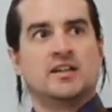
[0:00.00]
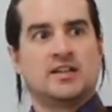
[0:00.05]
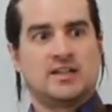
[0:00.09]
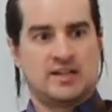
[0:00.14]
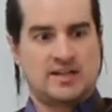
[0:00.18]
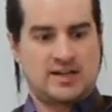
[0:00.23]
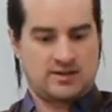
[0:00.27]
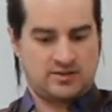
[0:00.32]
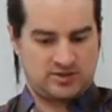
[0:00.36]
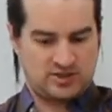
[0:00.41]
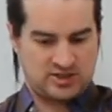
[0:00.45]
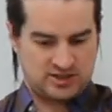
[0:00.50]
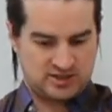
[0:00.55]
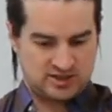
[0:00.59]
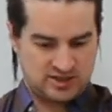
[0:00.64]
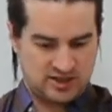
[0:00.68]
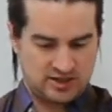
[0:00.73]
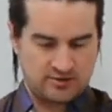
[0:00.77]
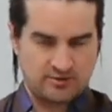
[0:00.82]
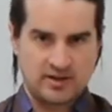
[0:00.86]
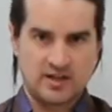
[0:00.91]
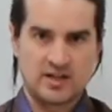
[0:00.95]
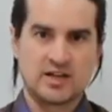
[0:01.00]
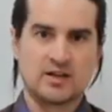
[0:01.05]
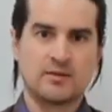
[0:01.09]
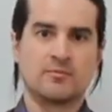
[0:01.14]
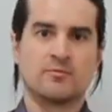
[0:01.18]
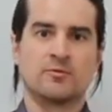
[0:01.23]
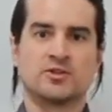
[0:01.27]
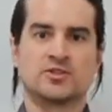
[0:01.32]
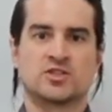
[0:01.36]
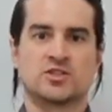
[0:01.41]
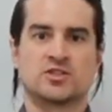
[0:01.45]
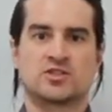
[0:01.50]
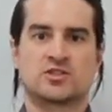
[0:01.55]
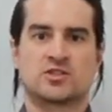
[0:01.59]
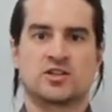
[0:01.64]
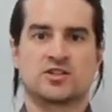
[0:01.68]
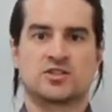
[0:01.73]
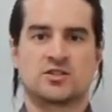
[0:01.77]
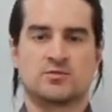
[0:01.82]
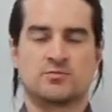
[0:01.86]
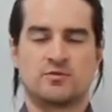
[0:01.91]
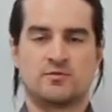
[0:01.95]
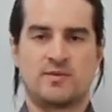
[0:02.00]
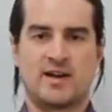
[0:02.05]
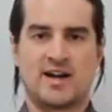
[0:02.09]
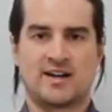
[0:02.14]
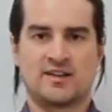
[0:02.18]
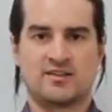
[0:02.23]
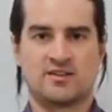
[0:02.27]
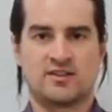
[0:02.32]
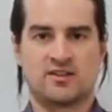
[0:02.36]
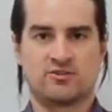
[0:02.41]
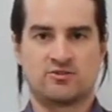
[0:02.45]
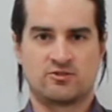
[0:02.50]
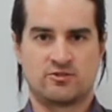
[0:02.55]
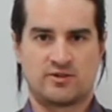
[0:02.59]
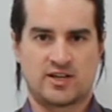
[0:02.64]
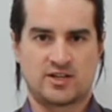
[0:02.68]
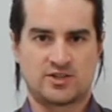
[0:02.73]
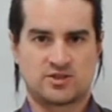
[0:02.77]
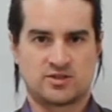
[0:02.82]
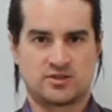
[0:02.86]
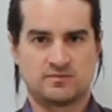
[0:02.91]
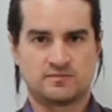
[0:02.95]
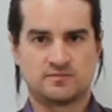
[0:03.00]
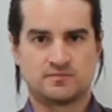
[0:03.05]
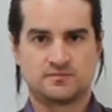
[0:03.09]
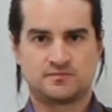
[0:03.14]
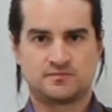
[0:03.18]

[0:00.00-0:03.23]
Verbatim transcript: and now it's accelerating it once it starts to move back in the other direction.